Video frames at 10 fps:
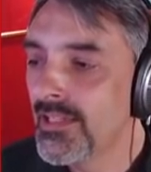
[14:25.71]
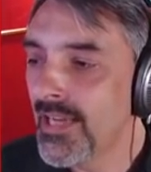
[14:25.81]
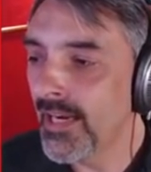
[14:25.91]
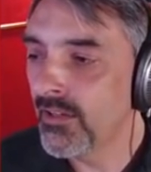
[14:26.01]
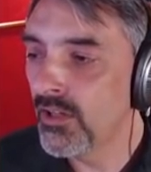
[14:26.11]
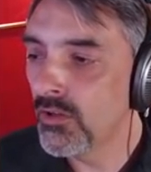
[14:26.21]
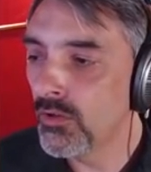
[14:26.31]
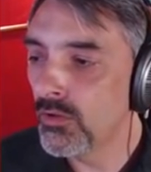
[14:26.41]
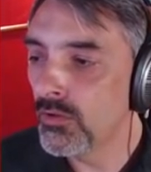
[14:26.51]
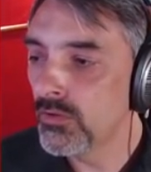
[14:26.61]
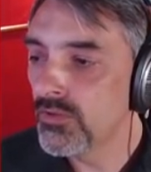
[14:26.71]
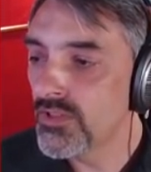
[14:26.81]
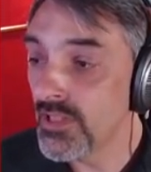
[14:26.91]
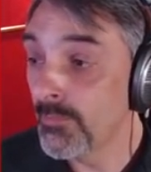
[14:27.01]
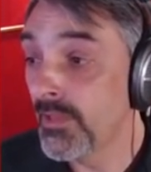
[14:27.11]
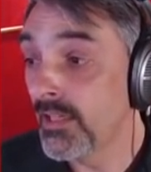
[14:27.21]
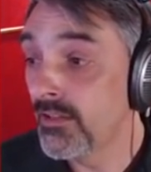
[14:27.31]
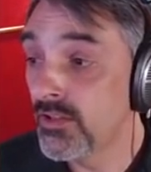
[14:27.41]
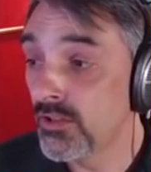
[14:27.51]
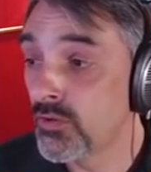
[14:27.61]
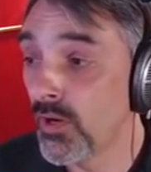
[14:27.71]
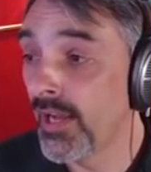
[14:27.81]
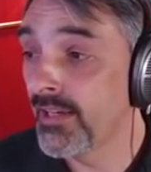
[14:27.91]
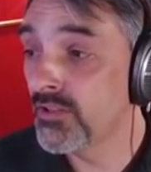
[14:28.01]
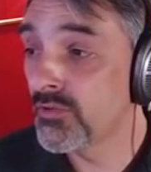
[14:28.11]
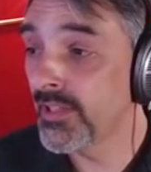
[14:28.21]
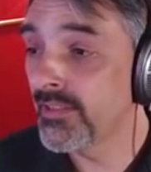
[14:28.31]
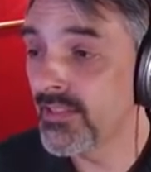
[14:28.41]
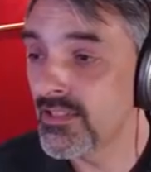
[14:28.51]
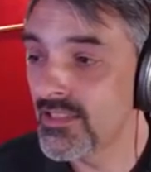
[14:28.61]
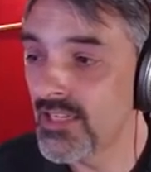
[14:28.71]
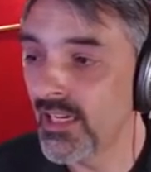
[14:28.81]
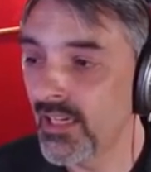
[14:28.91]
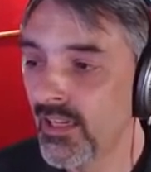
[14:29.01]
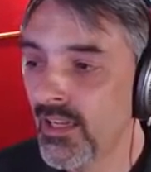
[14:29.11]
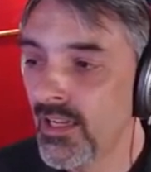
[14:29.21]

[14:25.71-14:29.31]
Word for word: technical something to try to treat the sick.